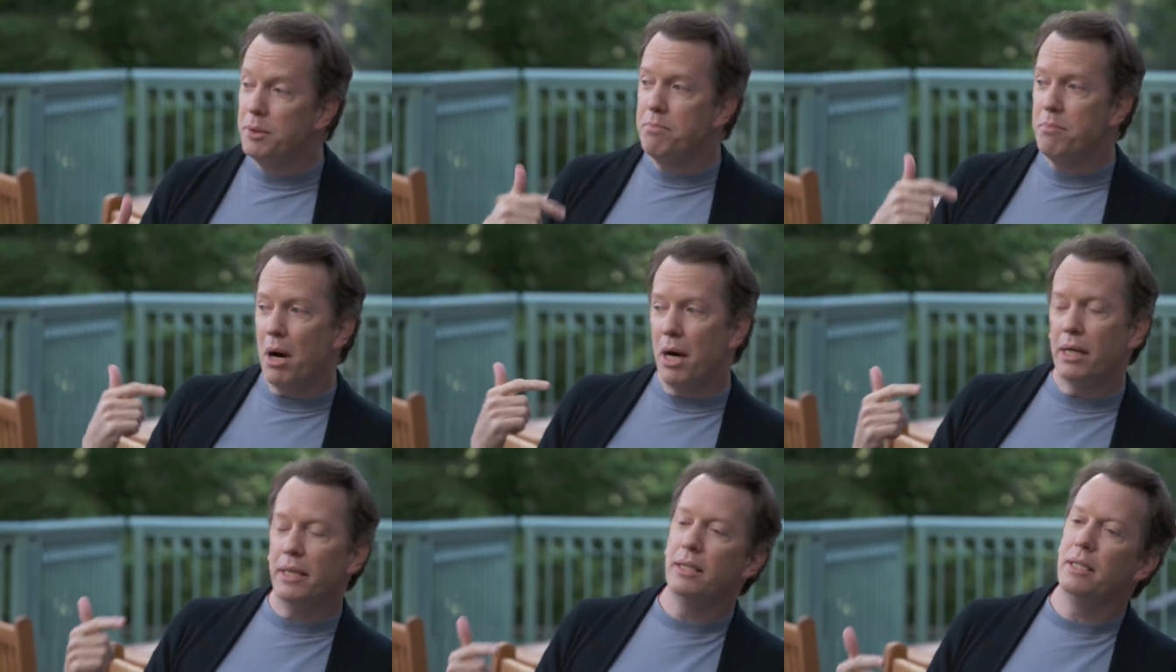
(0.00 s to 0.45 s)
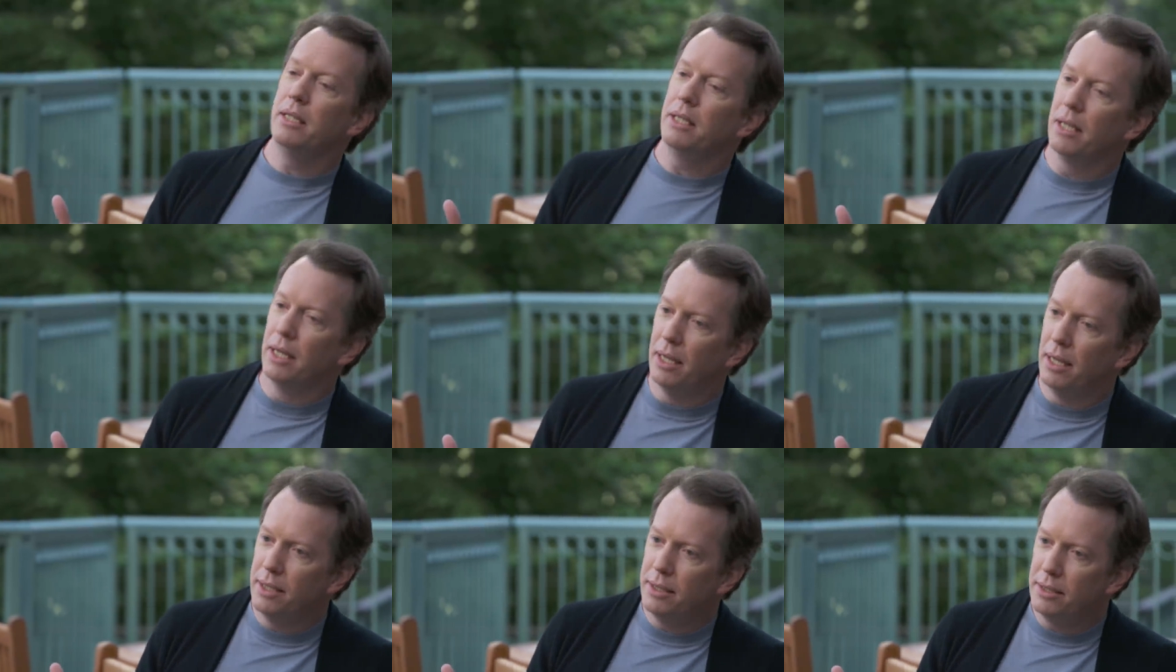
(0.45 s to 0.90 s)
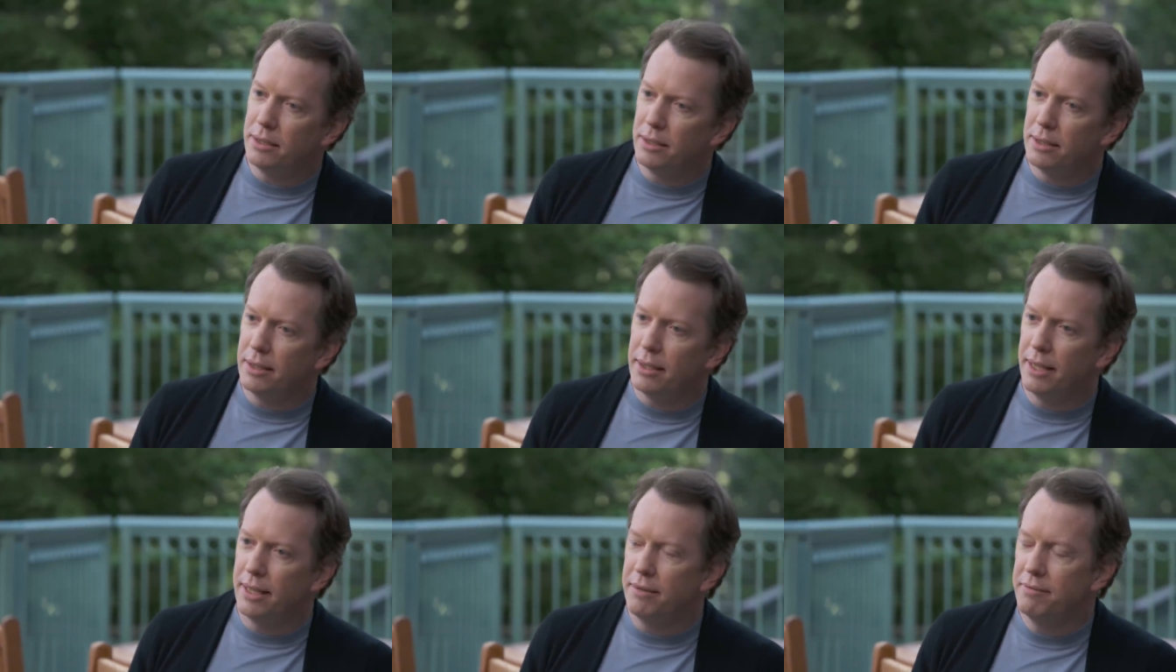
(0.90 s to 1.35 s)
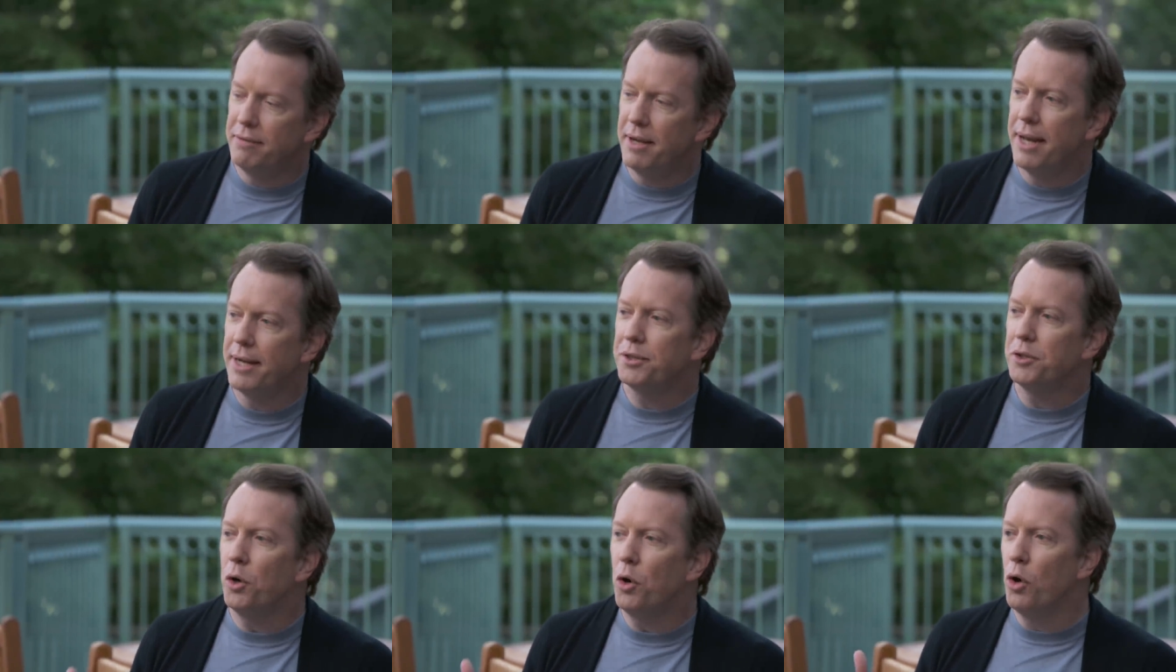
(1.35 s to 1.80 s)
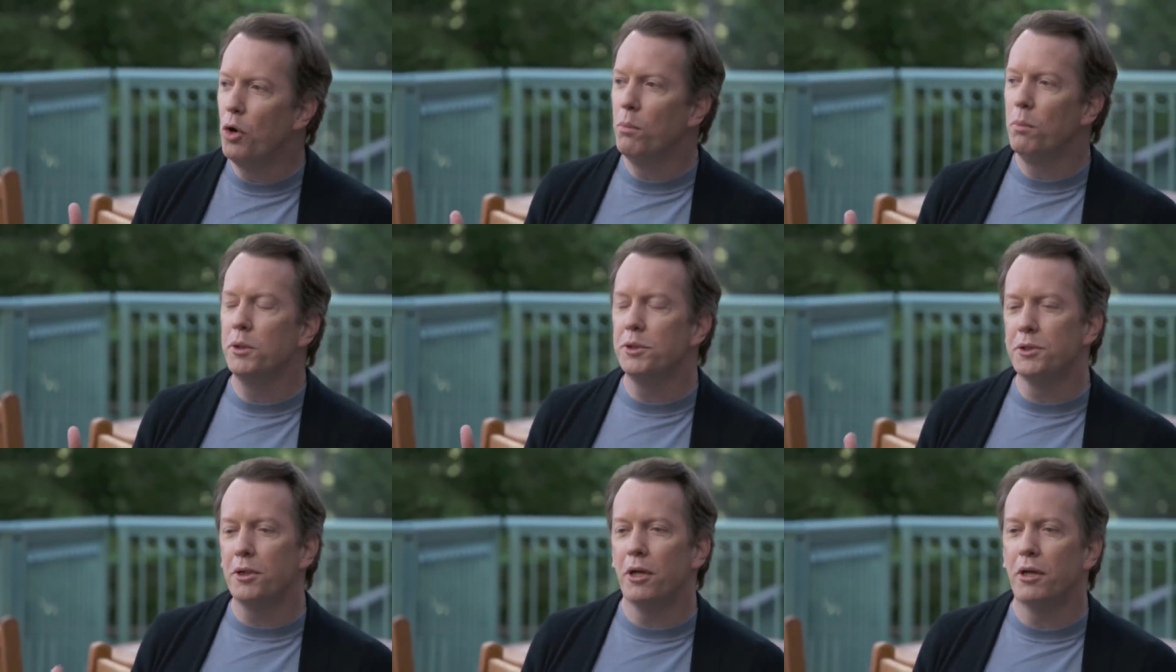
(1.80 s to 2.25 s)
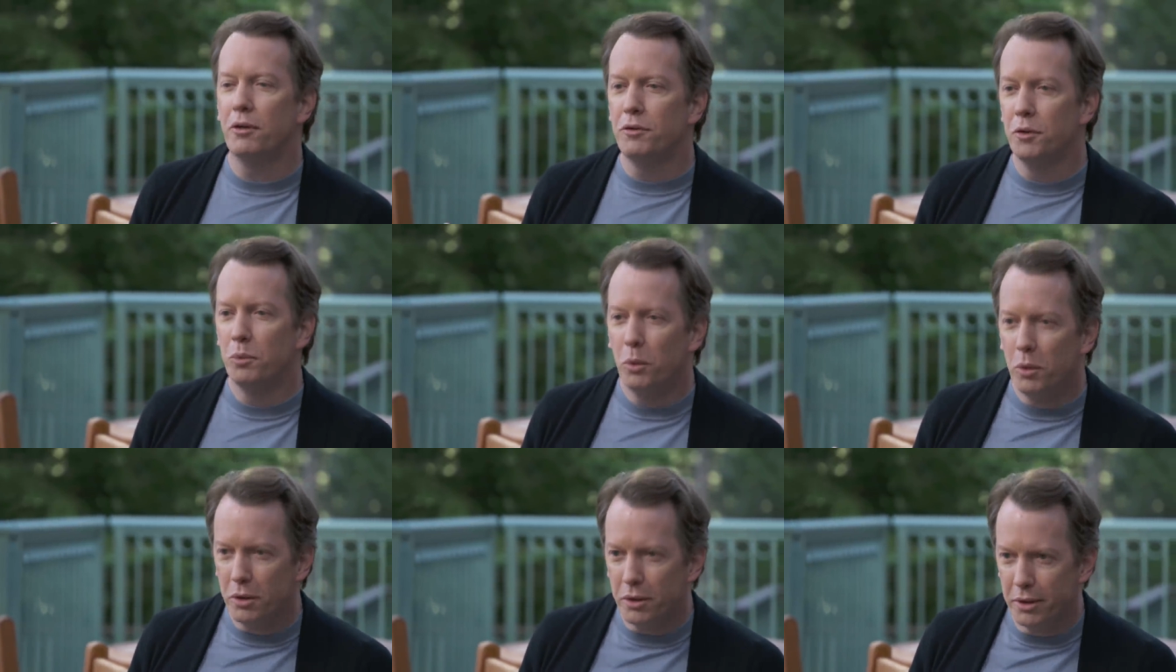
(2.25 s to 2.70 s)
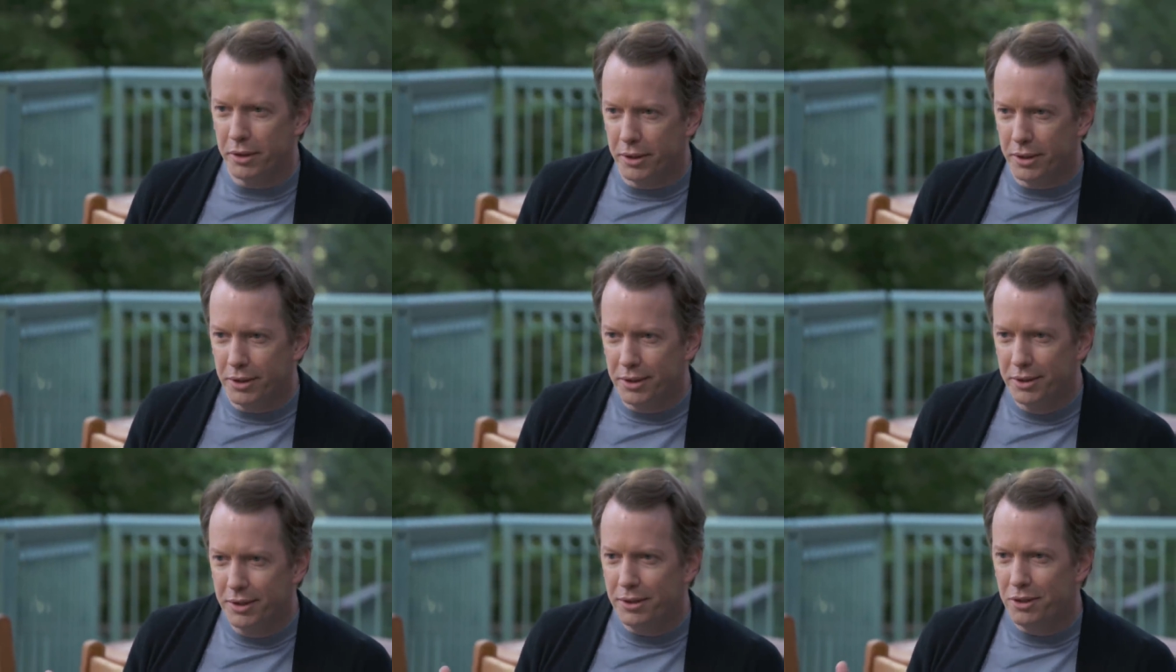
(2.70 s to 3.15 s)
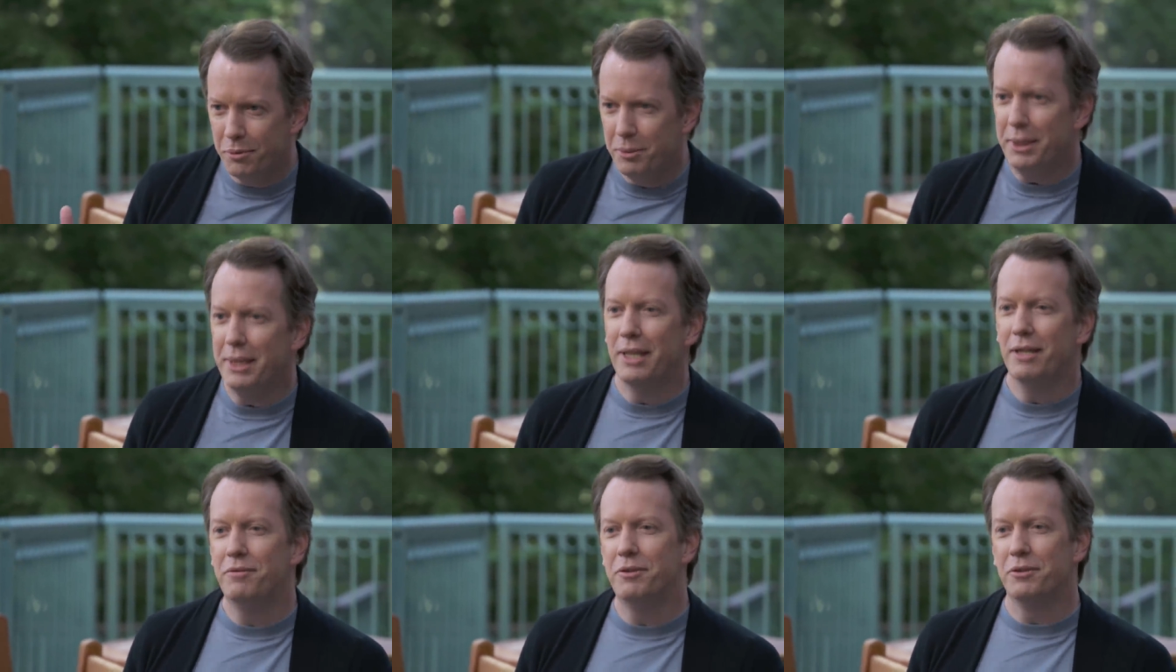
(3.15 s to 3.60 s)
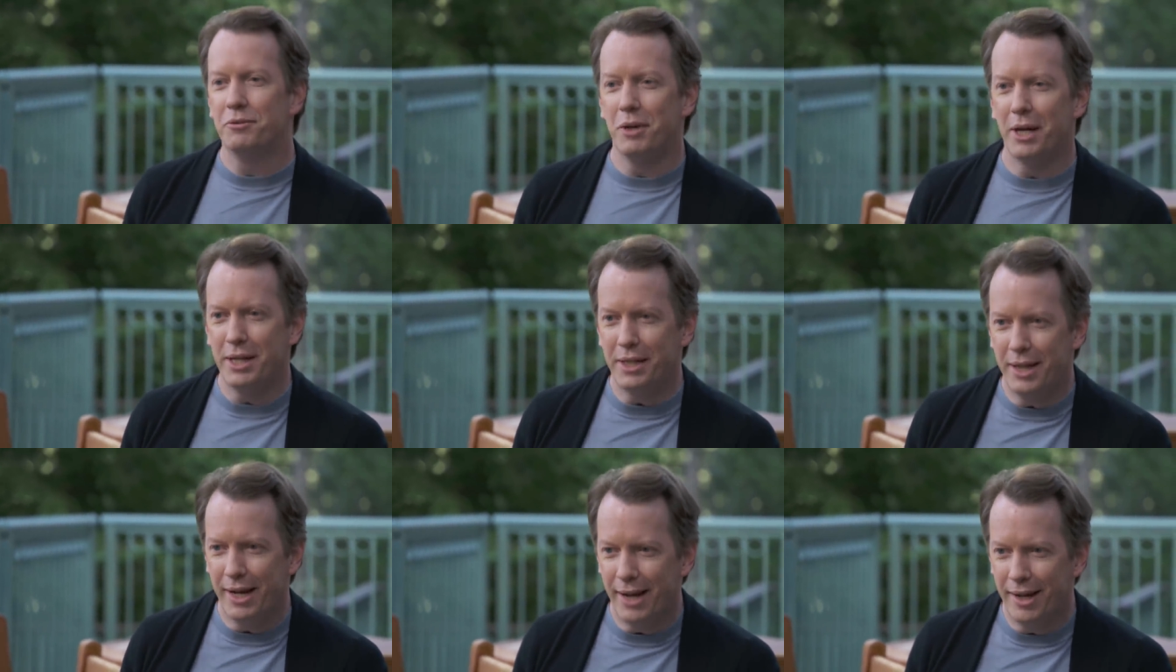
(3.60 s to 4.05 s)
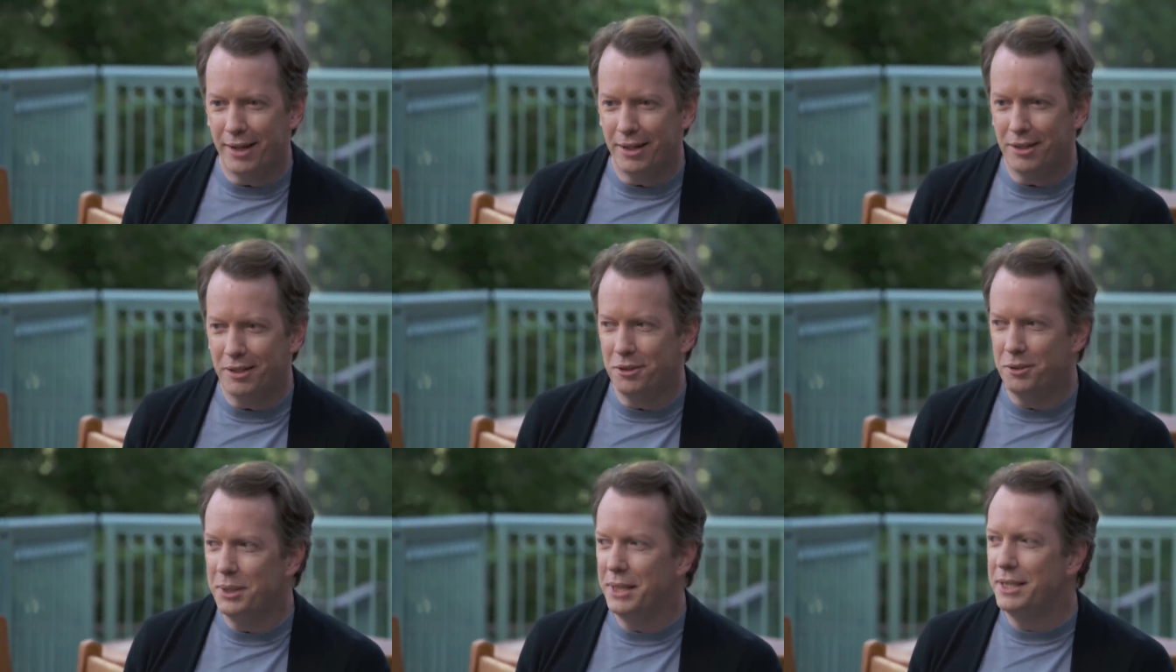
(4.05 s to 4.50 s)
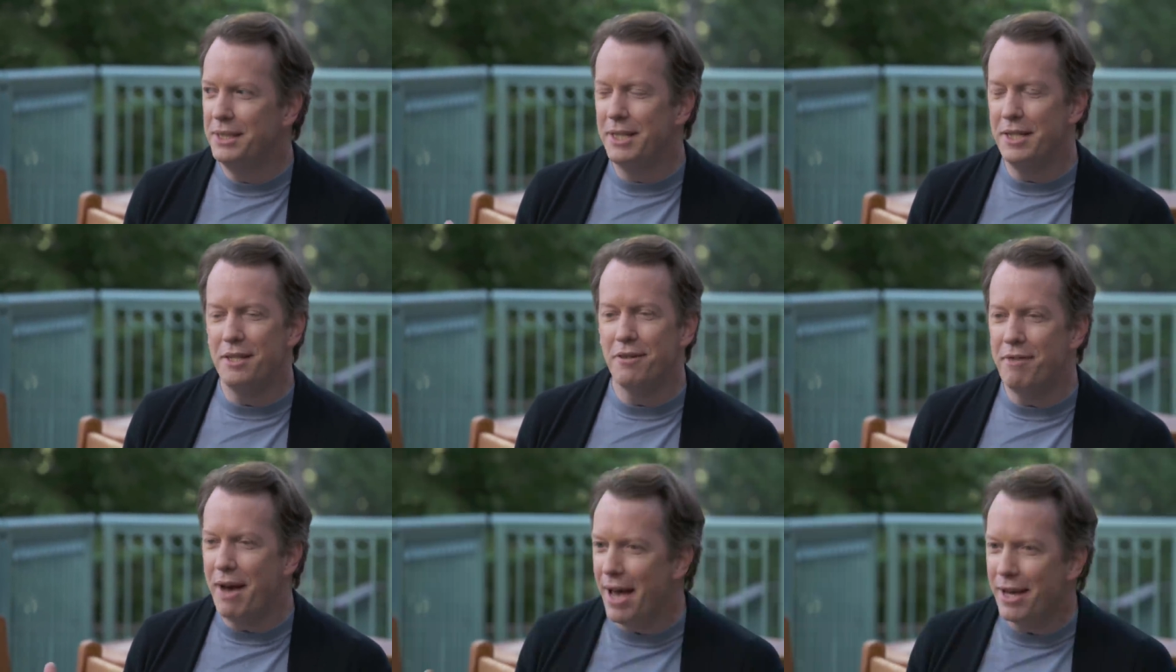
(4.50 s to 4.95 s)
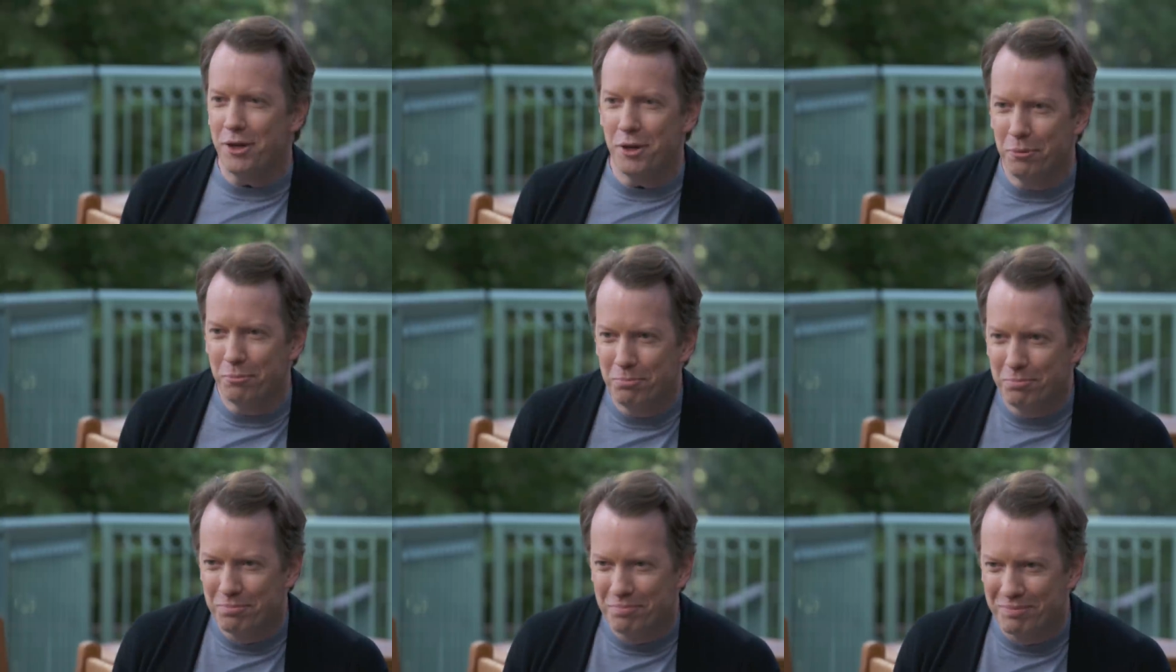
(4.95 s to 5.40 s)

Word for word: reminding us that, in fact, almost all the world that we live in right now is in the vacuum.